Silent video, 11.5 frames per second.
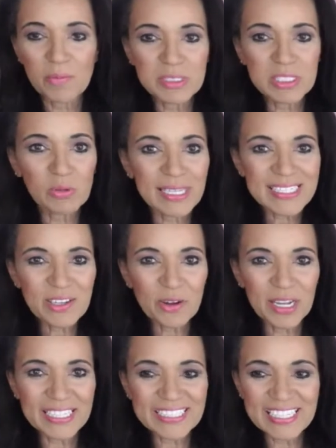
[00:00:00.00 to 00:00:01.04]
So let's go
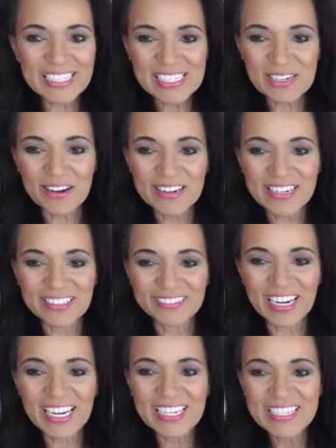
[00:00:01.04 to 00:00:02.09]
ahead and get started, all
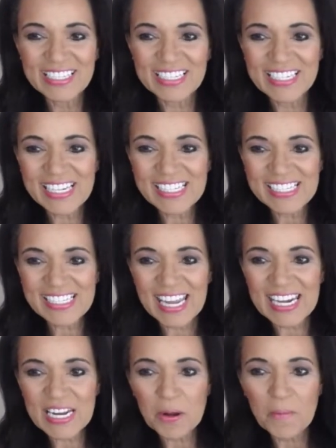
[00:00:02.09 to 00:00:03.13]
right? Are you guys
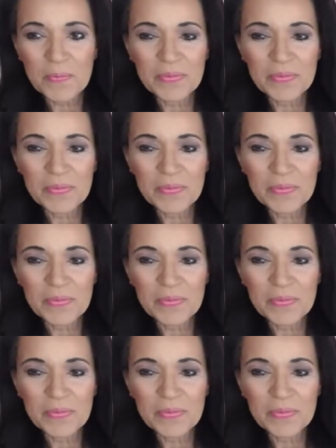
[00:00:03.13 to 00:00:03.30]
excited?